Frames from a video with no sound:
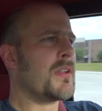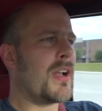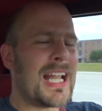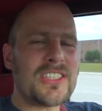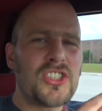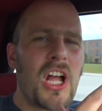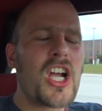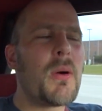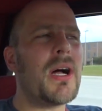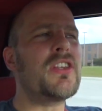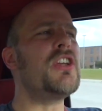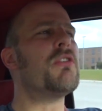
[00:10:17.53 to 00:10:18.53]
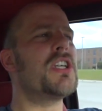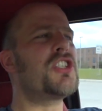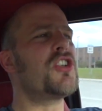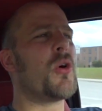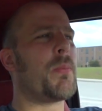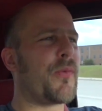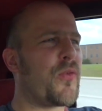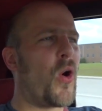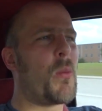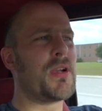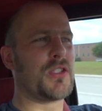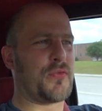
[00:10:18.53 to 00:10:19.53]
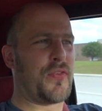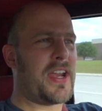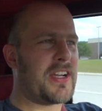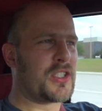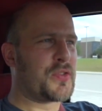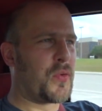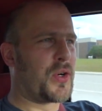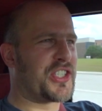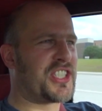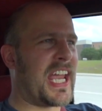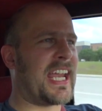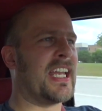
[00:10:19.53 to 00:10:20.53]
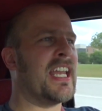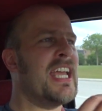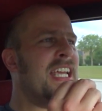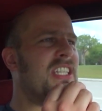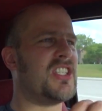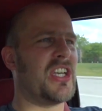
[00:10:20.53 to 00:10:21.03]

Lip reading: Now let's talk about the original performance figures for a second.